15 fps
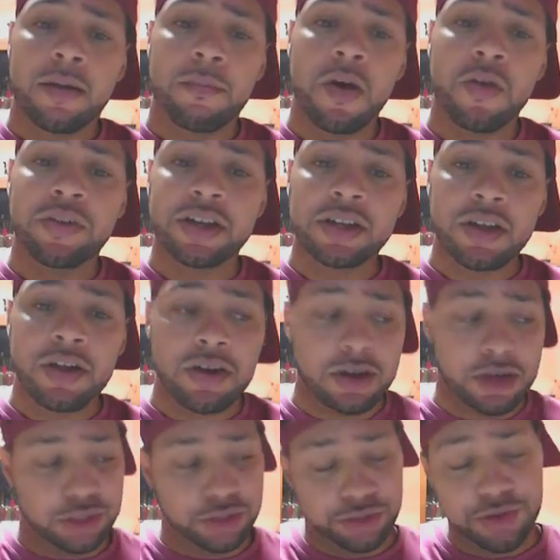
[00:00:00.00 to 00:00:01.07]
Moving
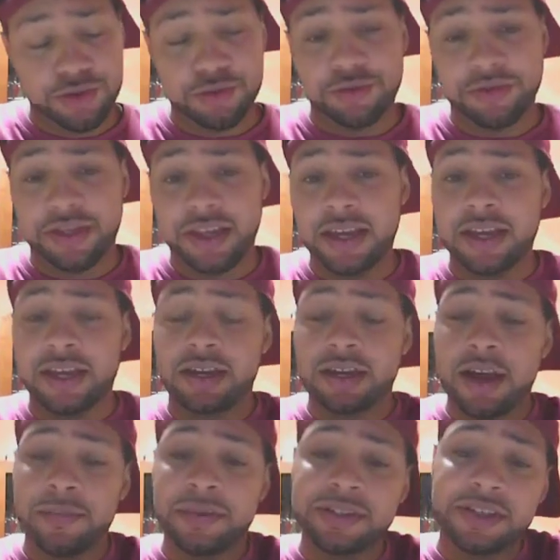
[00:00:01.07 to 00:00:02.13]
along to the
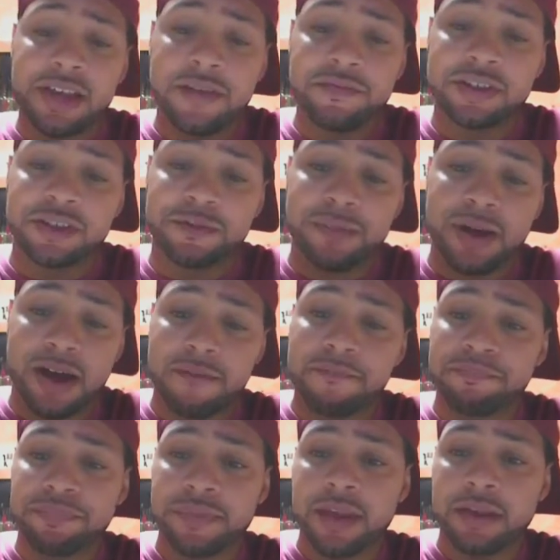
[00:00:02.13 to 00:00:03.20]
number seven spot
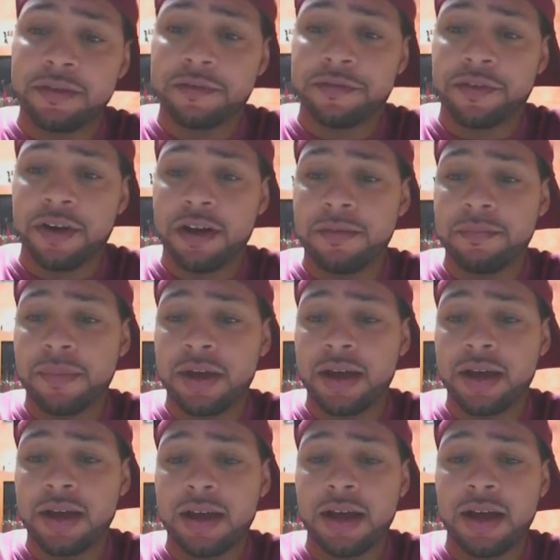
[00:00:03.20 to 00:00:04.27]
from
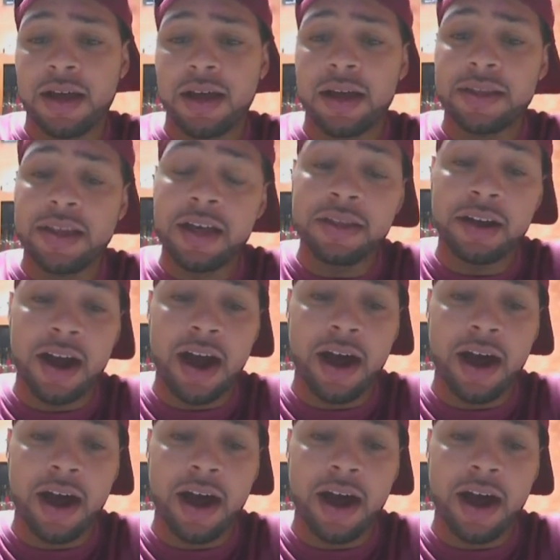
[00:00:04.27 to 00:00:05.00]
another